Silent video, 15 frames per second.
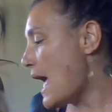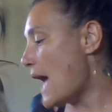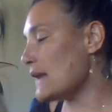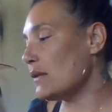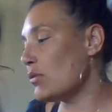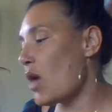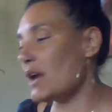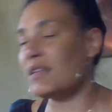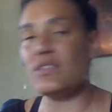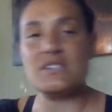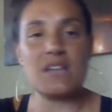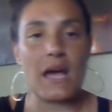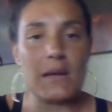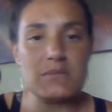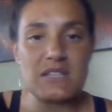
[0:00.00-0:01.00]
And a lot of the
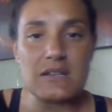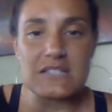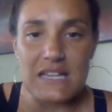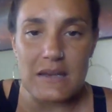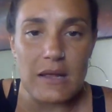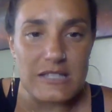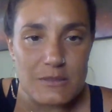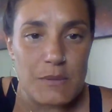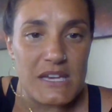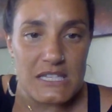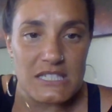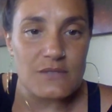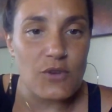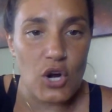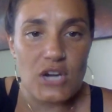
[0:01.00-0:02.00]
times it's it's
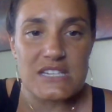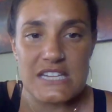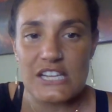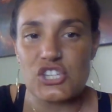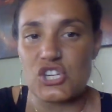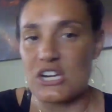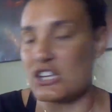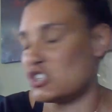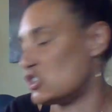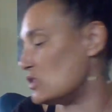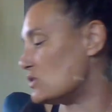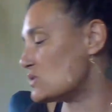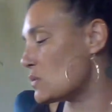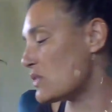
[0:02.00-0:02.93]
because of our addiction issues,